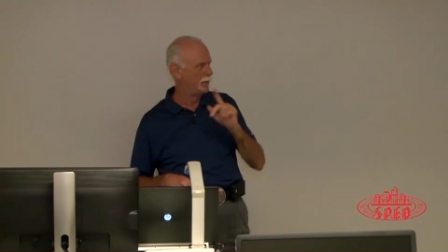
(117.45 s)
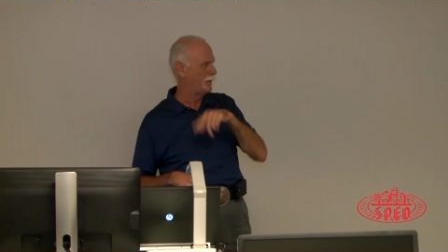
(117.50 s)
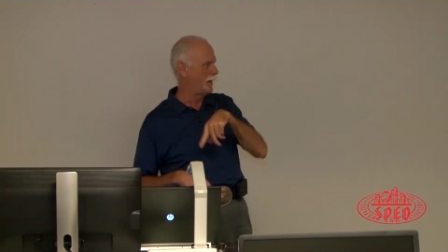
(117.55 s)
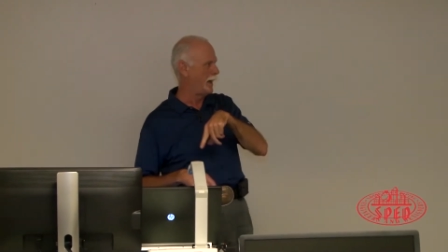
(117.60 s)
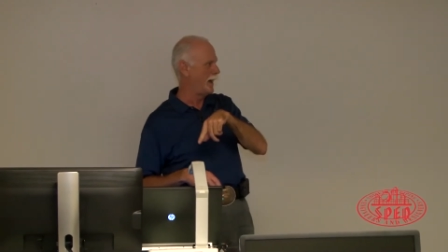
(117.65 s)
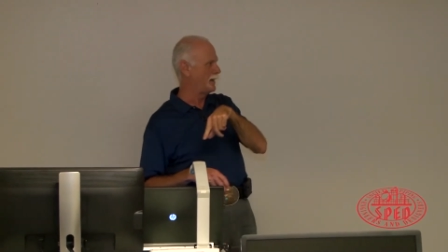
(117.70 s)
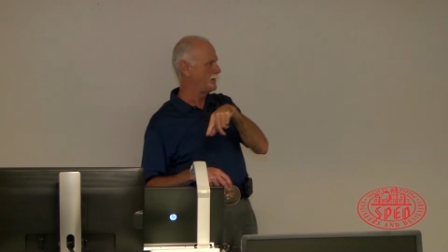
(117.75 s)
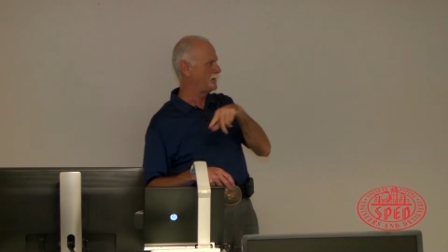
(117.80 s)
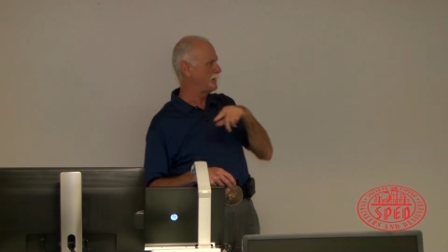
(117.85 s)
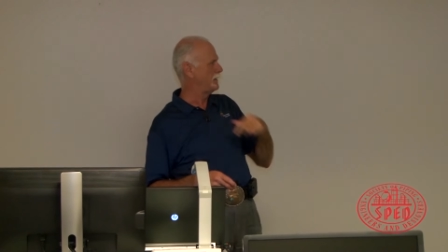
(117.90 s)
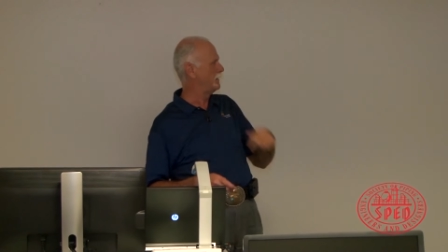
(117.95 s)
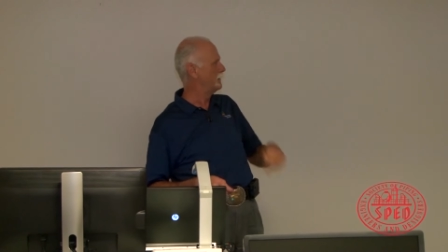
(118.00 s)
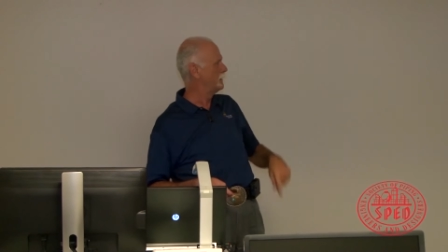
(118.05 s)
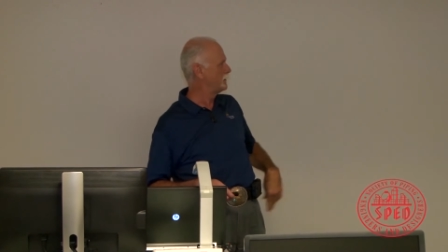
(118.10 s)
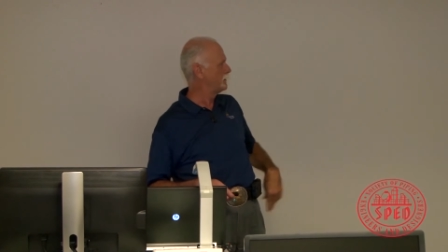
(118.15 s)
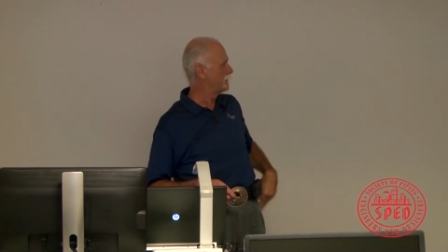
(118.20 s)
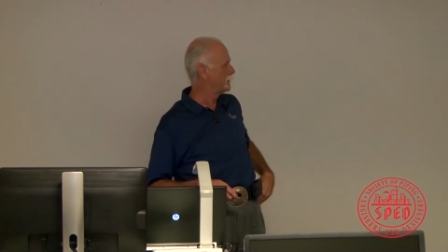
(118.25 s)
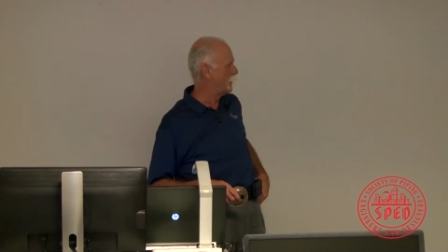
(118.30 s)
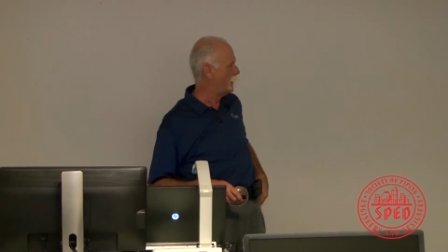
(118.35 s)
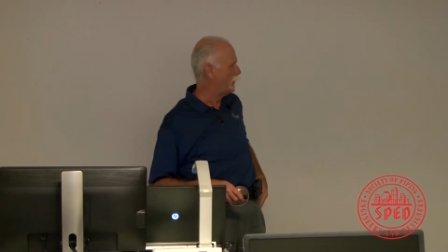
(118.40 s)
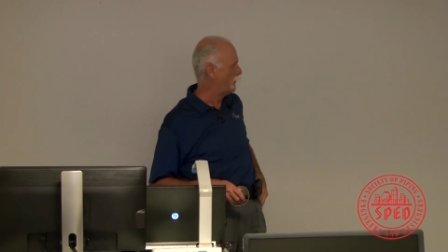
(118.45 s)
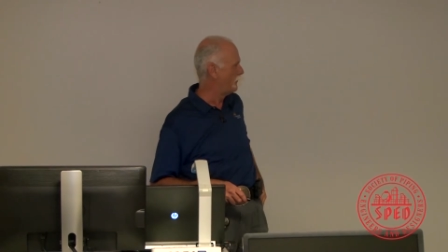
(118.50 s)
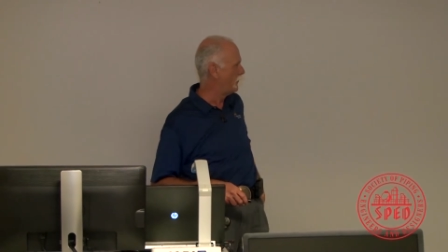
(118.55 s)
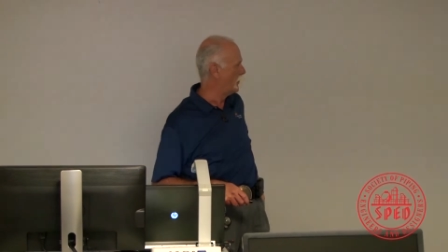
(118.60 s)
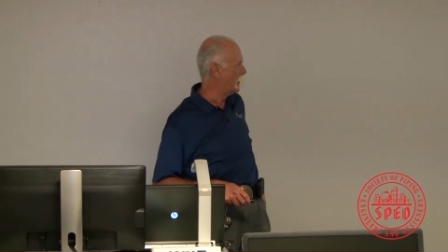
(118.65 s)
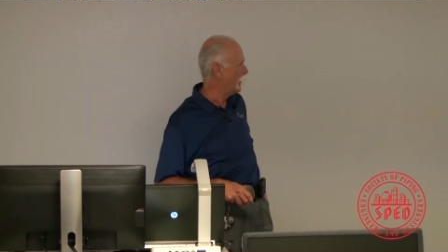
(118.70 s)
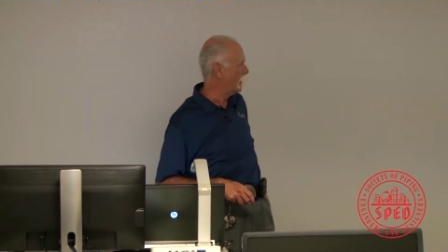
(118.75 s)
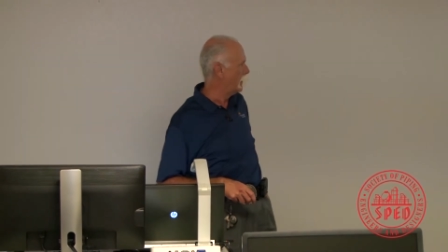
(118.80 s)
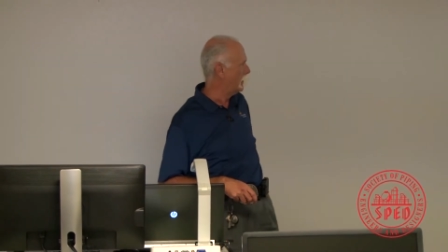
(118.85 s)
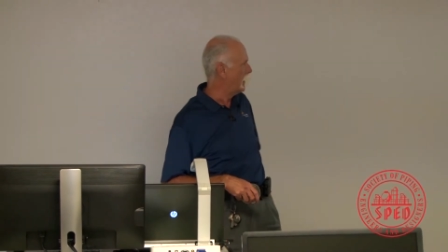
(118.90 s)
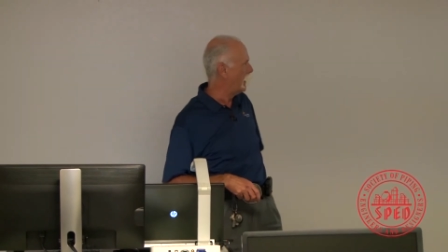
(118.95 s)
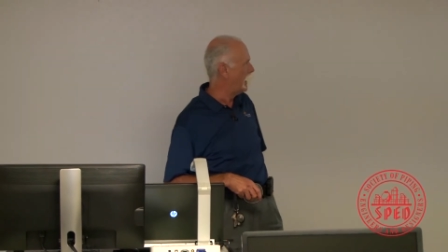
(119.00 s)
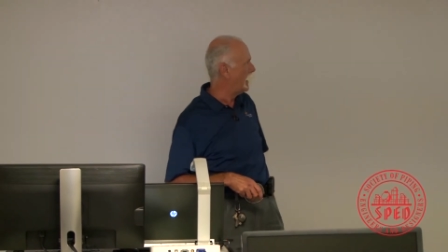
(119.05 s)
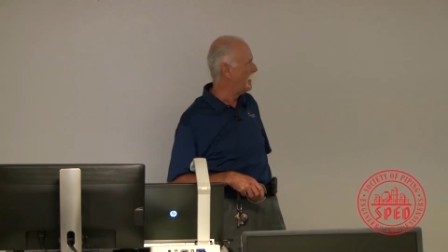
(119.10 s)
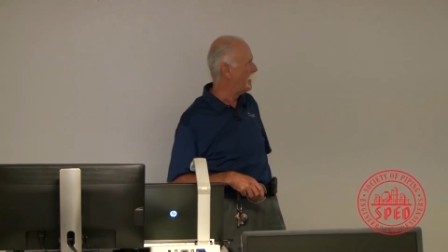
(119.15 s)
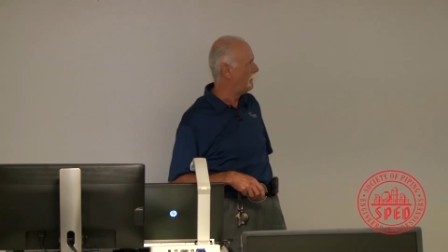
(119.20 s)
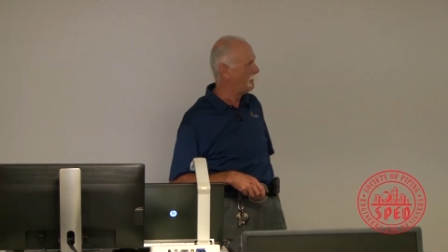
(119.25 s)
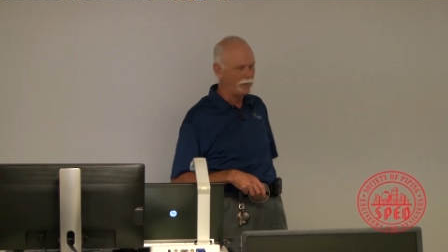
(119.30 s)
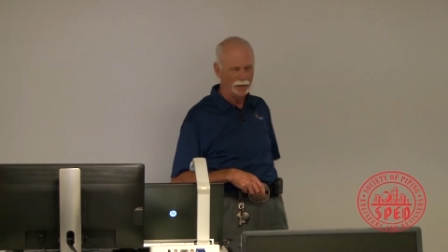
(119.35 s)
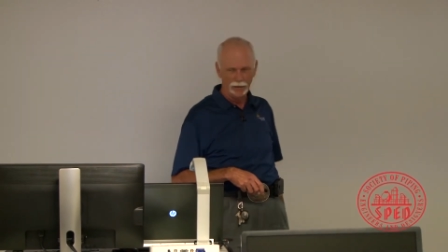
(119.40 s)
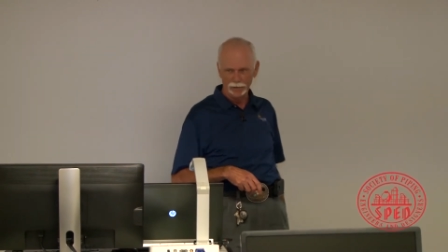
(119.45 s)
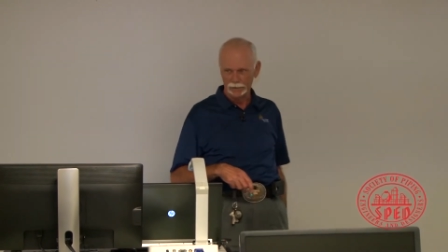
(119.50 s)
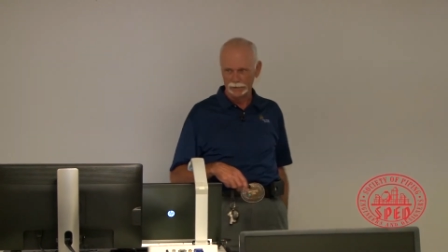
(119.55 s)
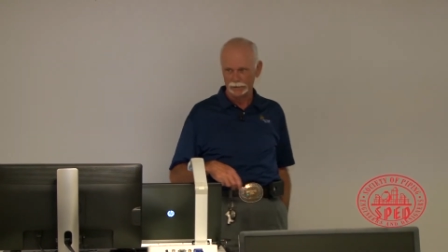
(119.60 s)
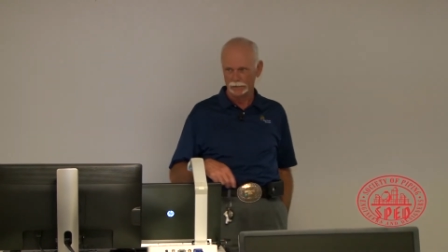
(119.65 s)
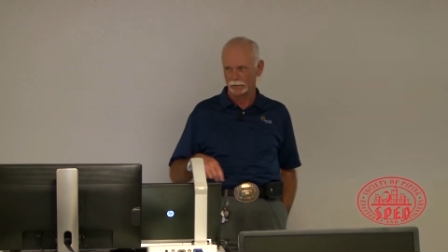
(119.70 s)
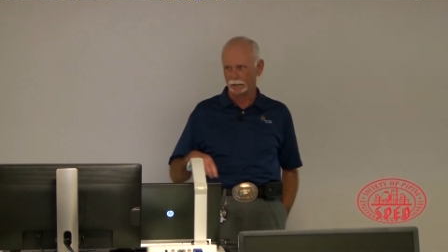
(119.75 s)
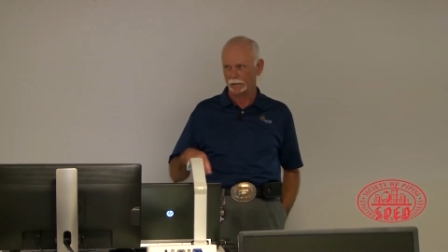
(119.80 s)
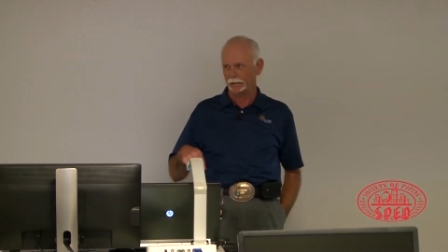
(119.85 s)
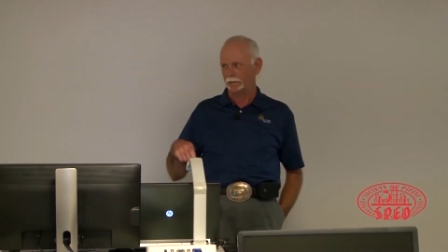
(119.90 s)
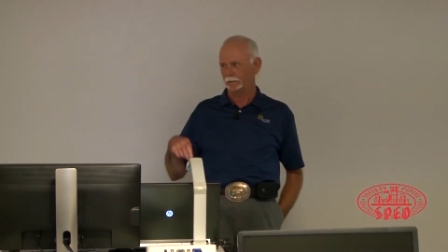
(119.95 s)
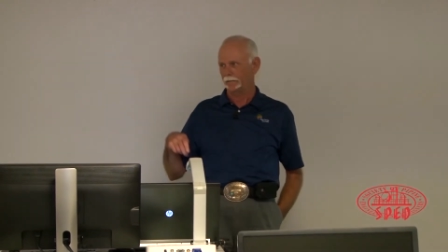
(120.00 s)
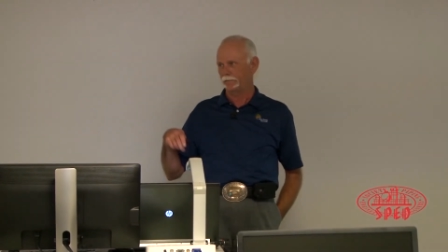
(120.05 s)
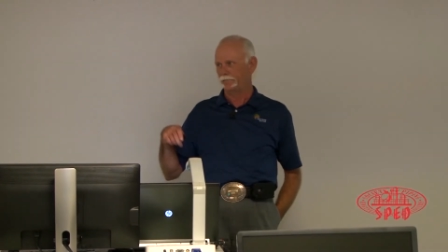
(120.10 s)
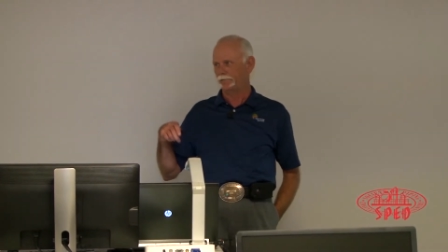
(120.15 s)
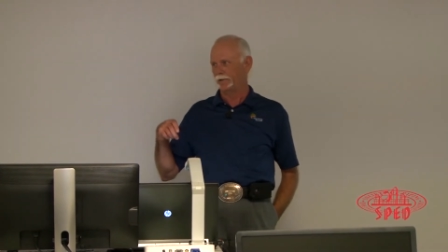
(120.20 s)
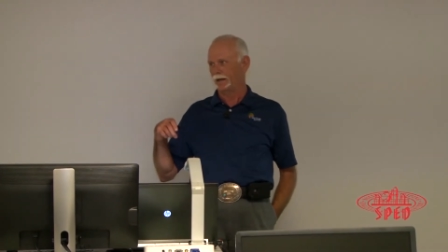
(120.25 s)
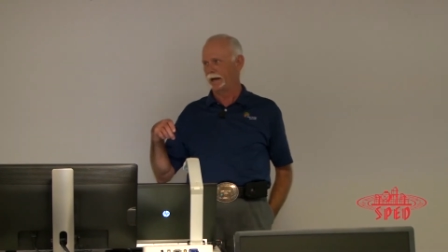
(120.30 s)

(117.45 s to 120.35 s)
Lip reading: I see this software, I fall in love.